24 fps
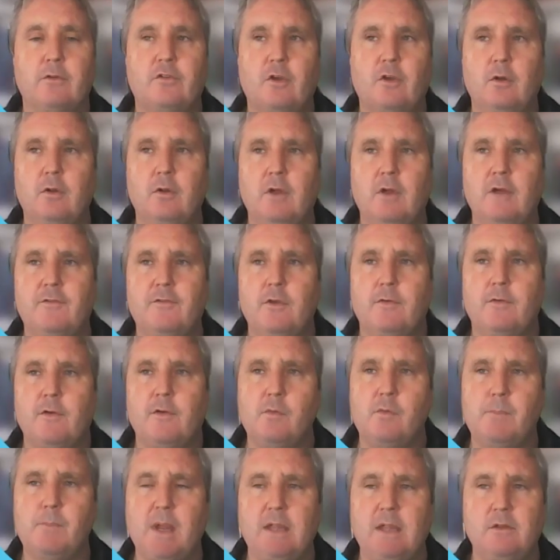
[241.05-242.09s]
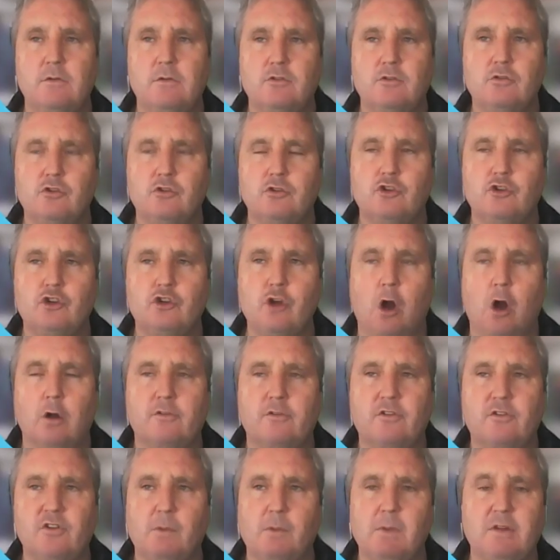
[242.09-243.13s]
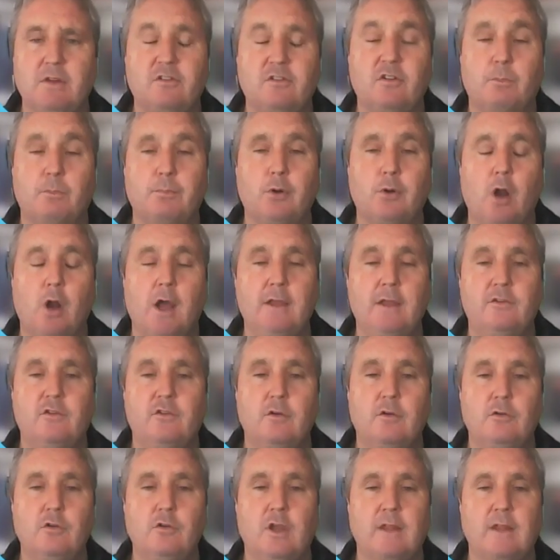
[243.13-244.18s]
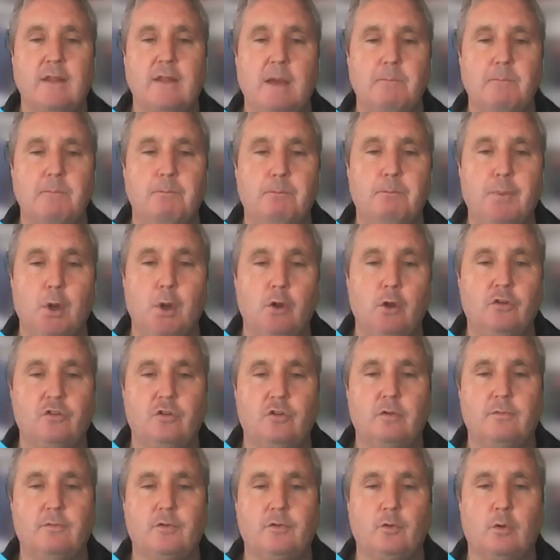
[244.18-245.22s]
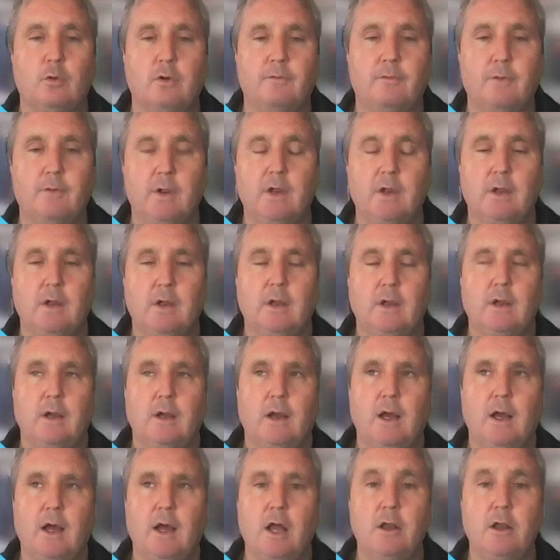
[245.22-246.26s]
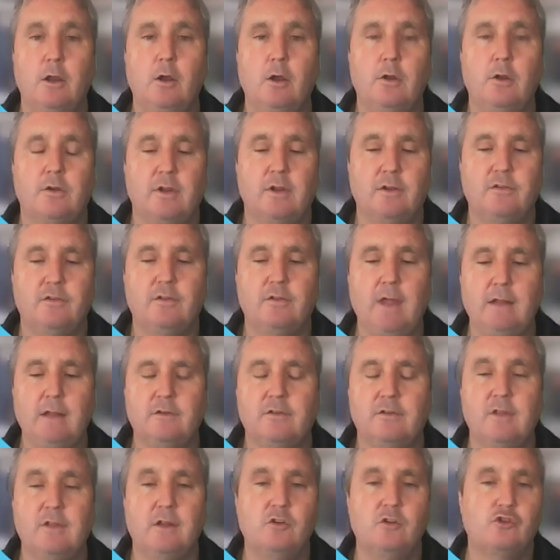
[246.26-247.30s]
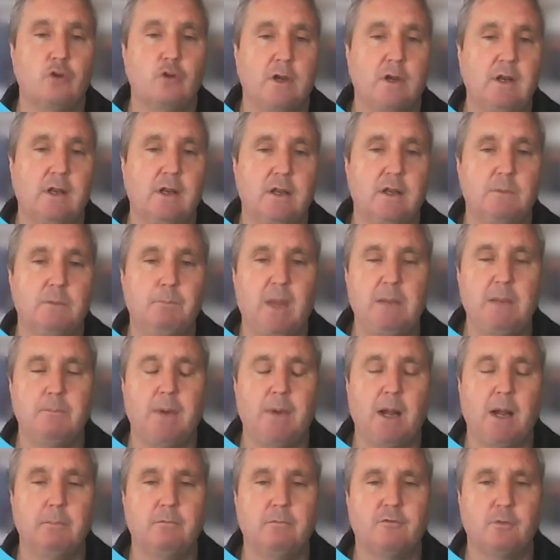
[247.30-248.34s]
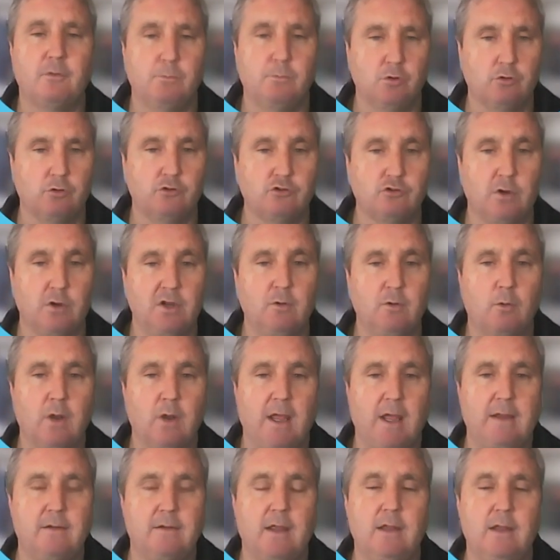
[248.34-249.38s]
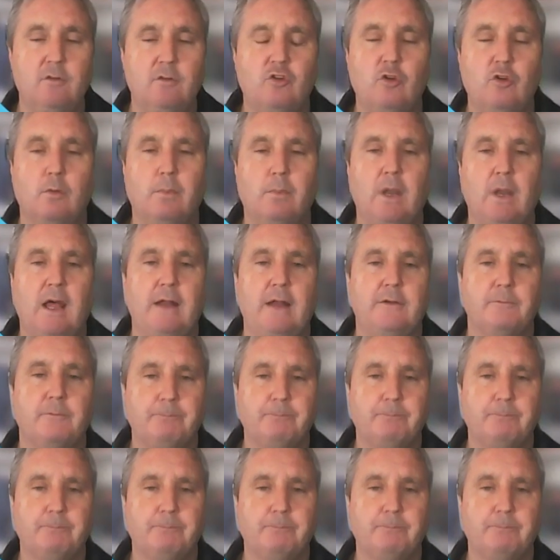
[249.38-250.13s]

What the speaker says: So if you've ever been shocked, someone surprised you, and you get that burst of sort of alertness, that's the adrenaline being pumped from your adrenal gland into your blood.